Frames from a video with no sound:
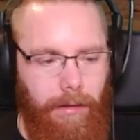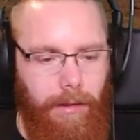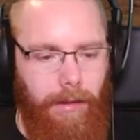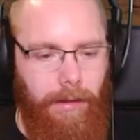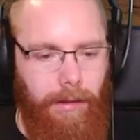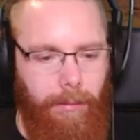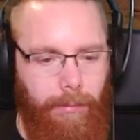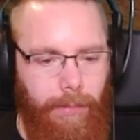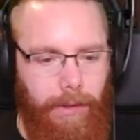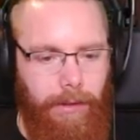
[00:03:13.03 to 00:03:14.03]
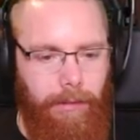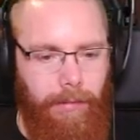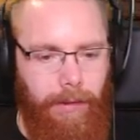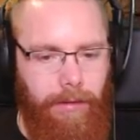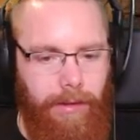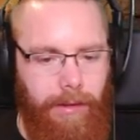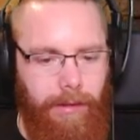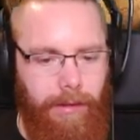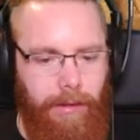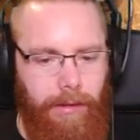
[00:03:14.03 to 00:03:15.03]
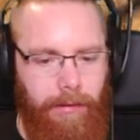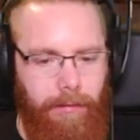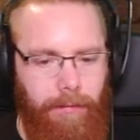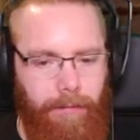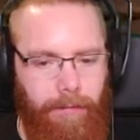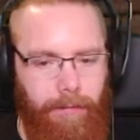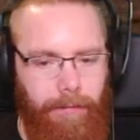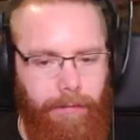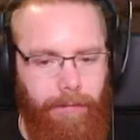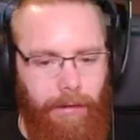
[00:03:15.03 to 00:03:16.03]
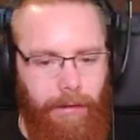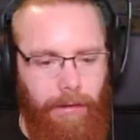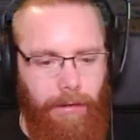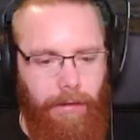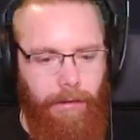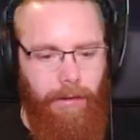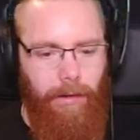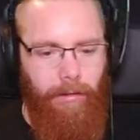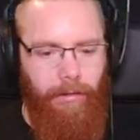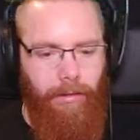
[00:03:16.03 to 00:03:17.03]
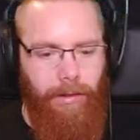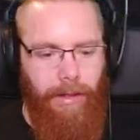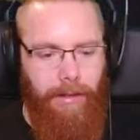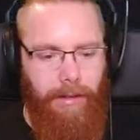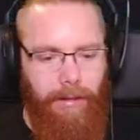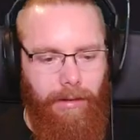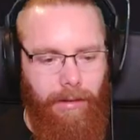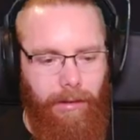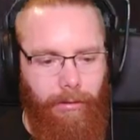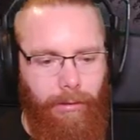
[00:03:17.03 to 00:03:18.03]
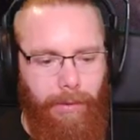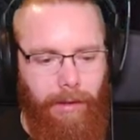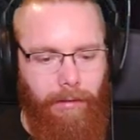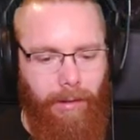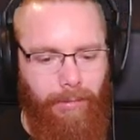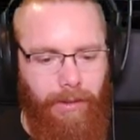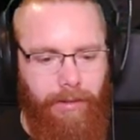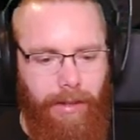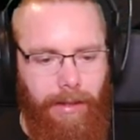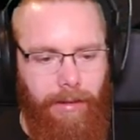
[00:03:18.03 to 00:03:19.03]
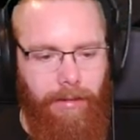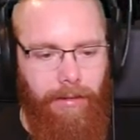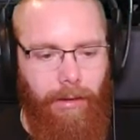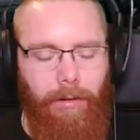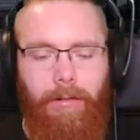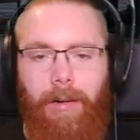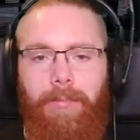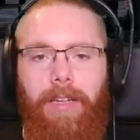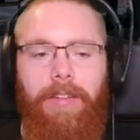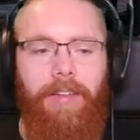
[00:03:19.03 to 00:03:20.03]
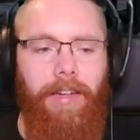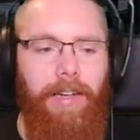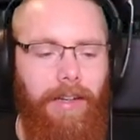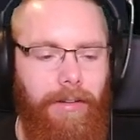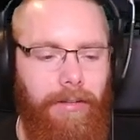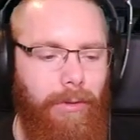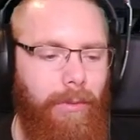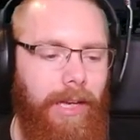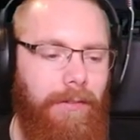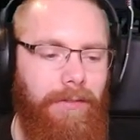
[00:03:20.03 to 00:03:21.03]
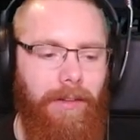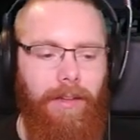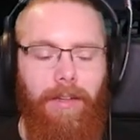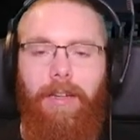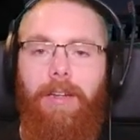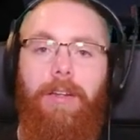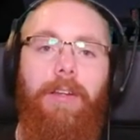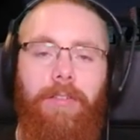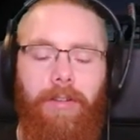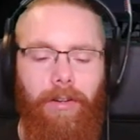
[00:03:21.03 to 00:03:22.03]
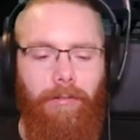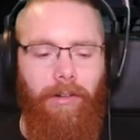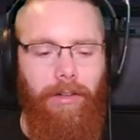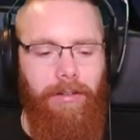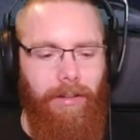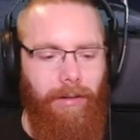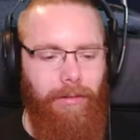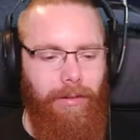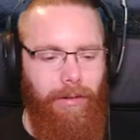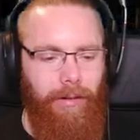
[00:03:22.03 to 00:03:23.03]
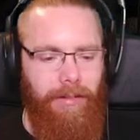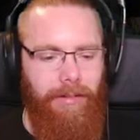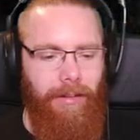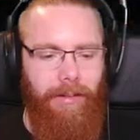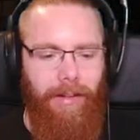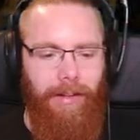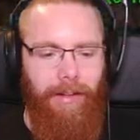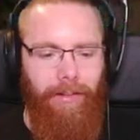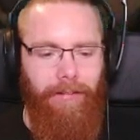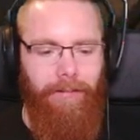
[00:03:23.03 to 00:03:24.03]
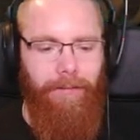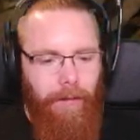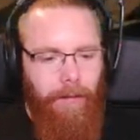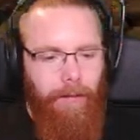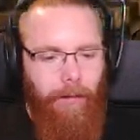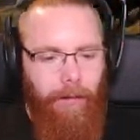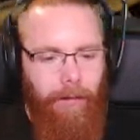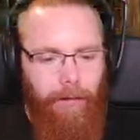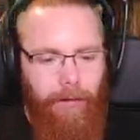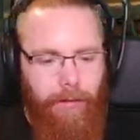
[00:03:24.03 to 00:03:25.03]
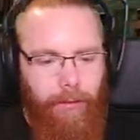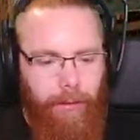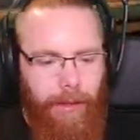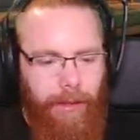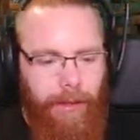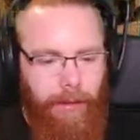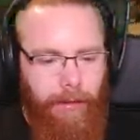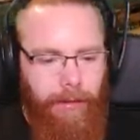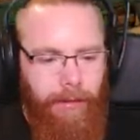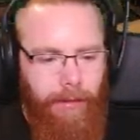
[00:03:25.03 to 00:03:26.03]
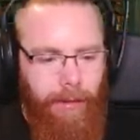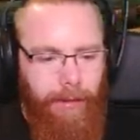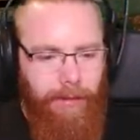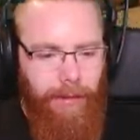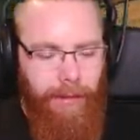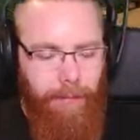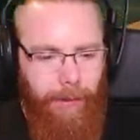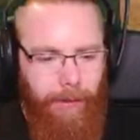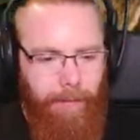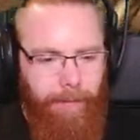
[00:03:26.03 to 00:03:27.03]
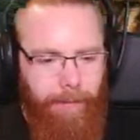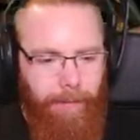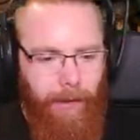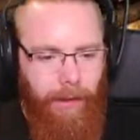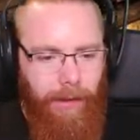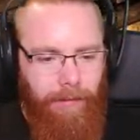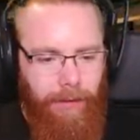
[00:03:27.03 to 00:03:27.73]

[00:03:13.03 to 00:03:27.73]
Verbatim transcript: and boom, that's that done. Oh, it's just getting dark. I was just about to grab the ceilings. I'll grab these ceilings and we'll wait for sunrise and I'll do the rest in the daylight. Right, sweet, the sun is up. I have